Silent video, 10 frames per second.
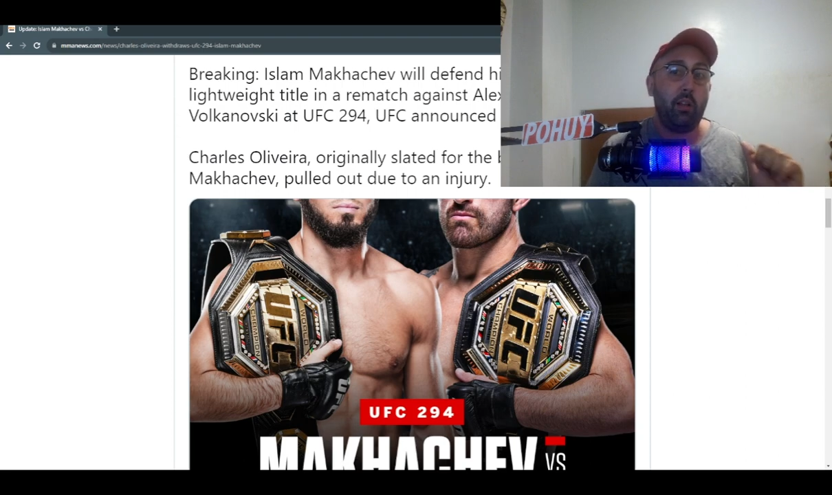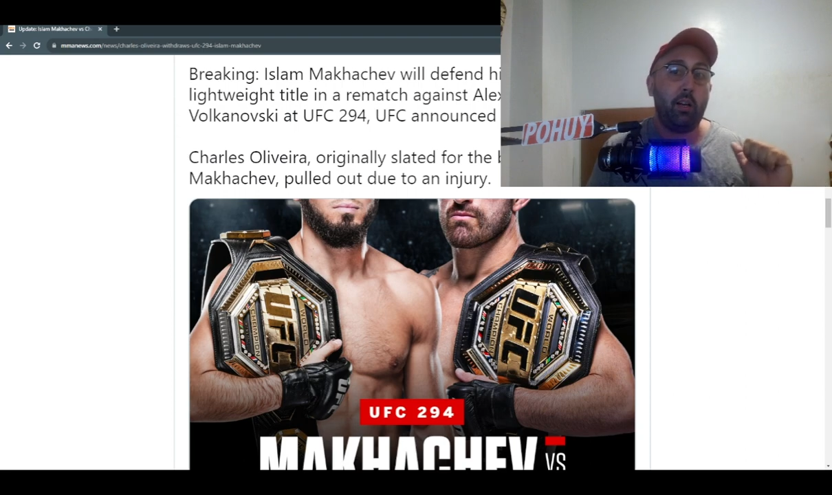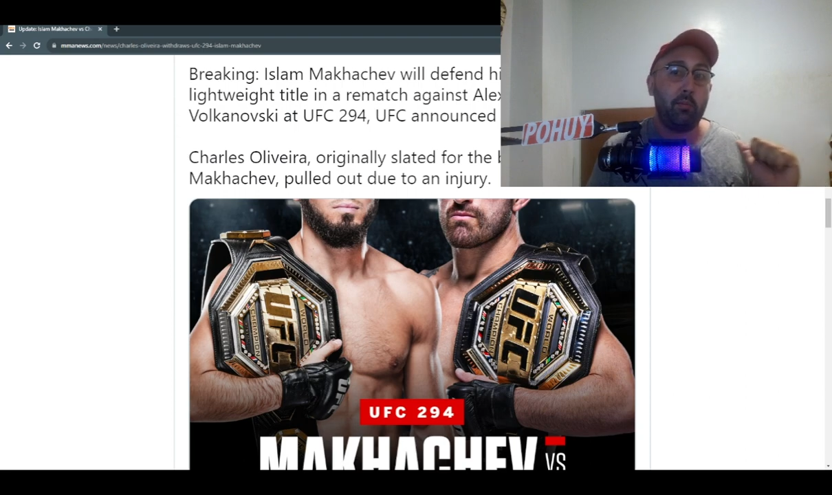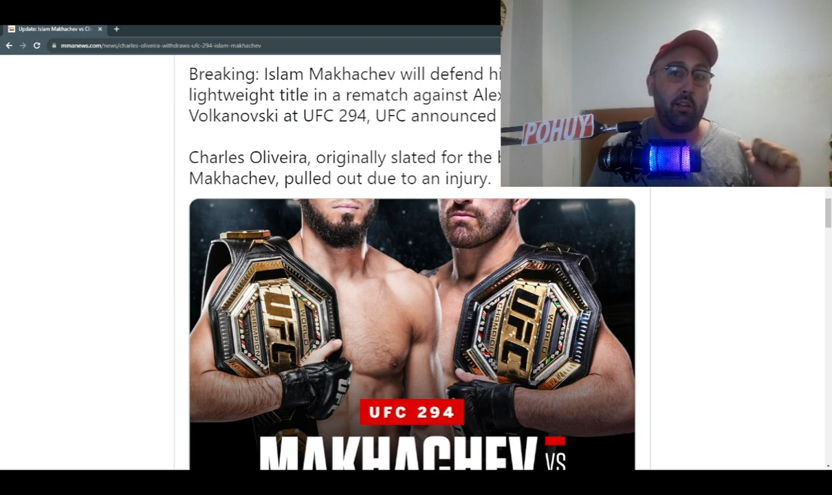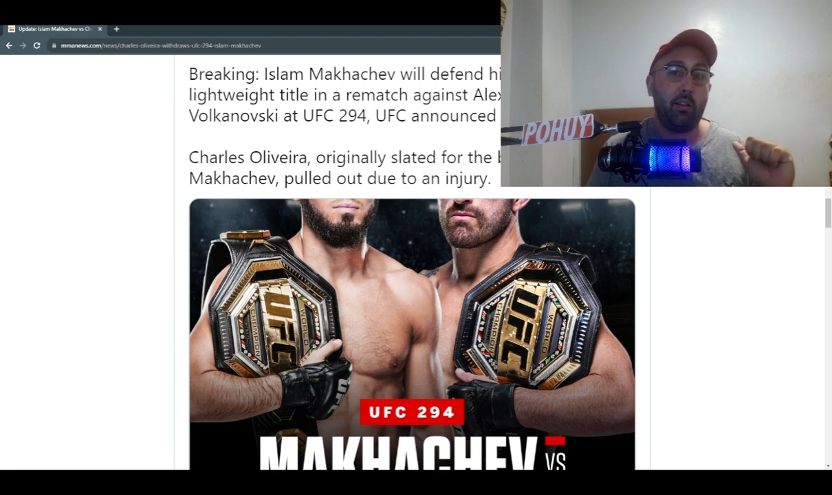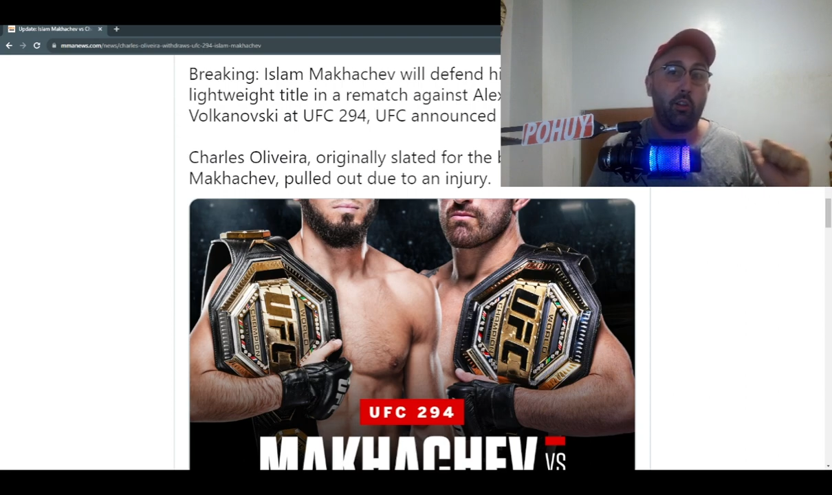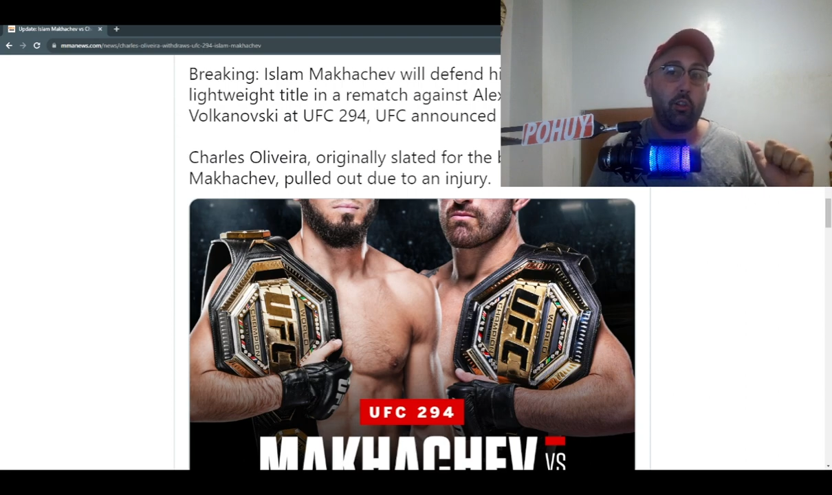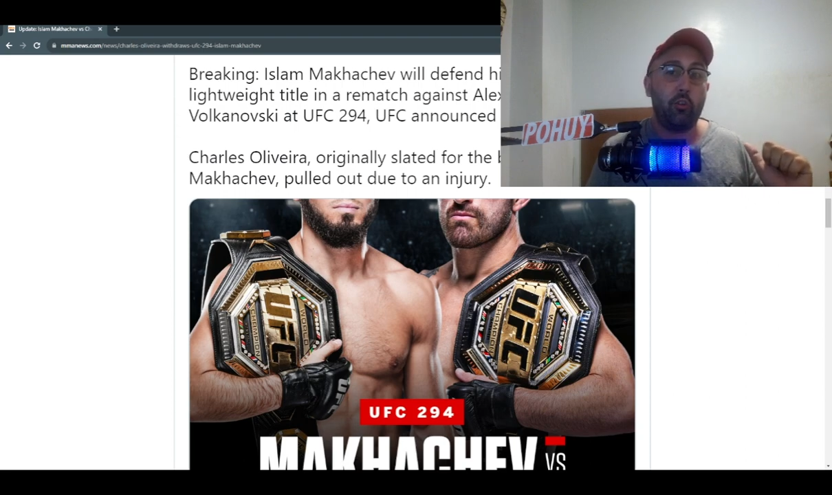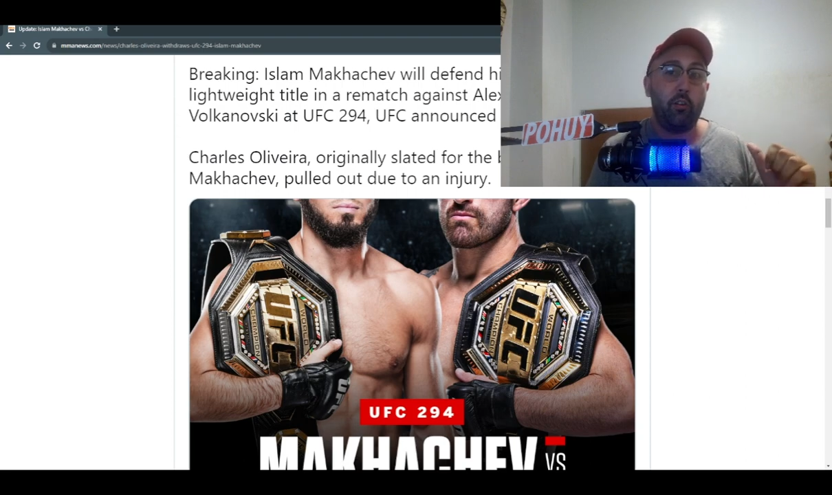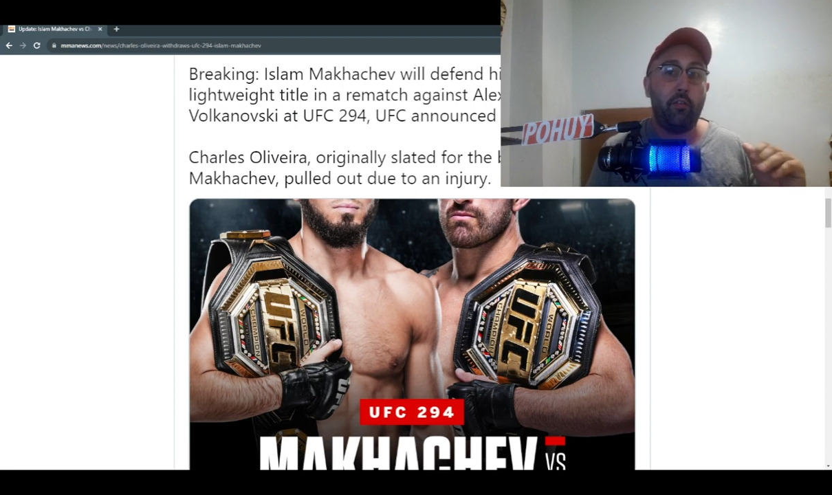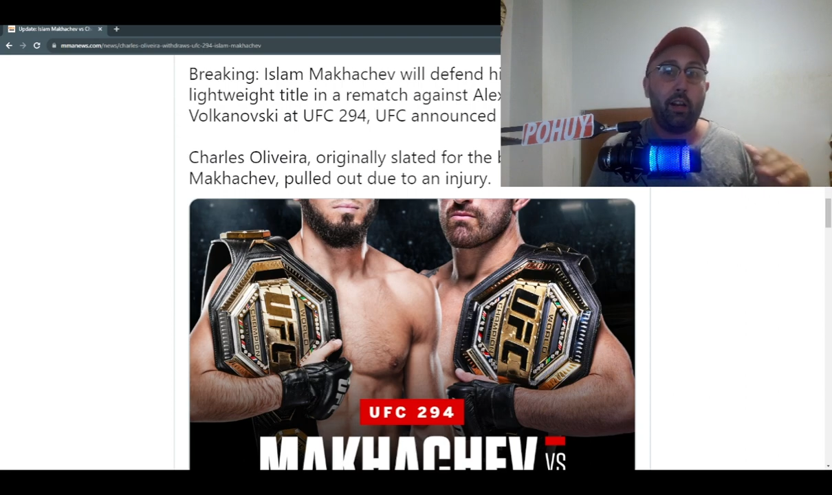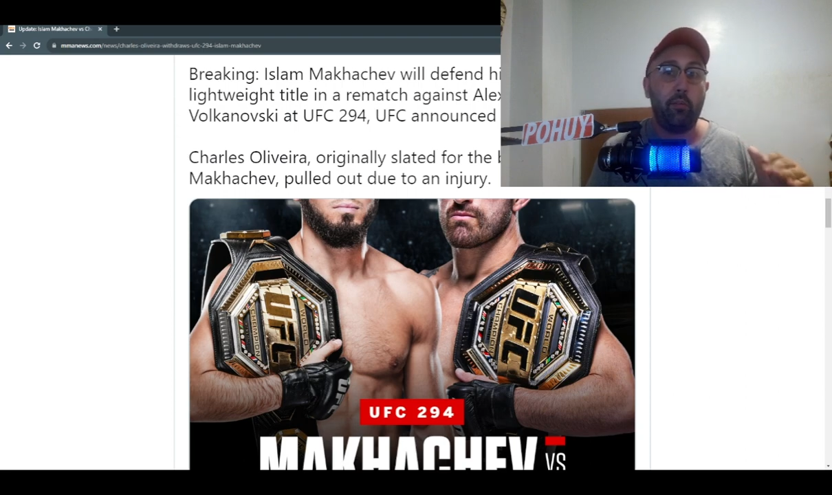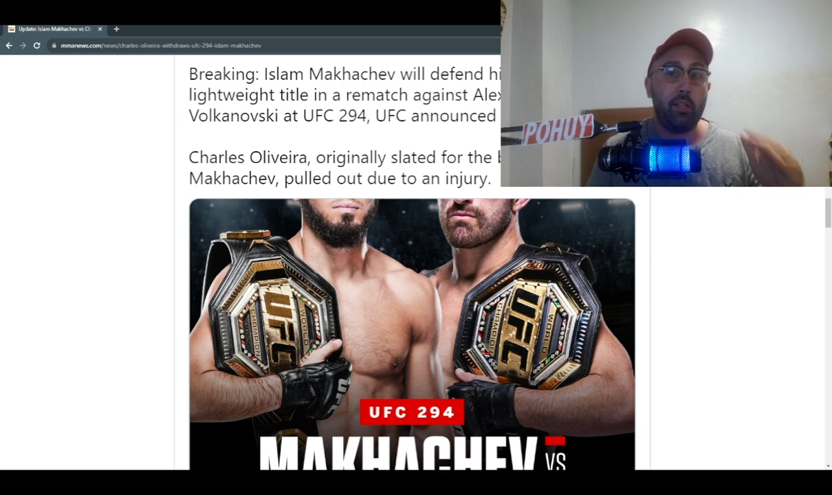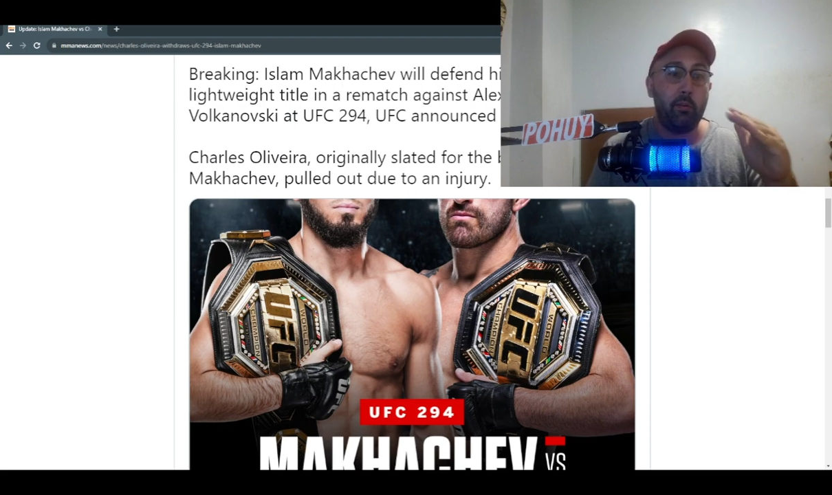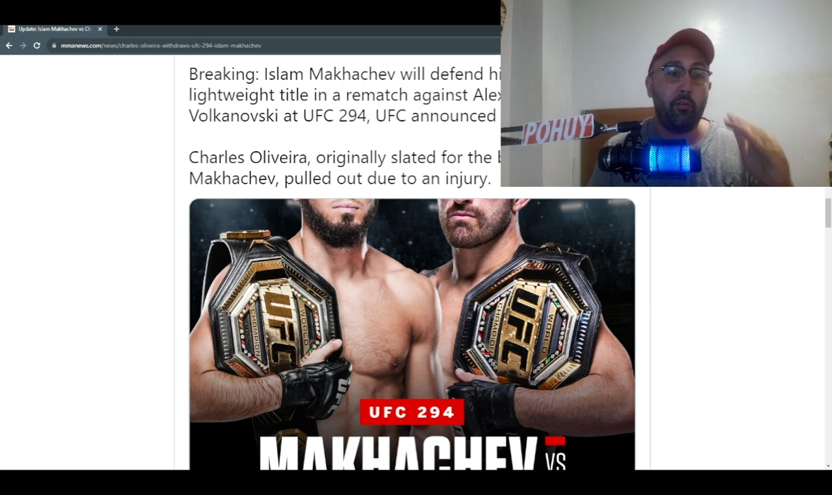Hamza getting surgery five weeks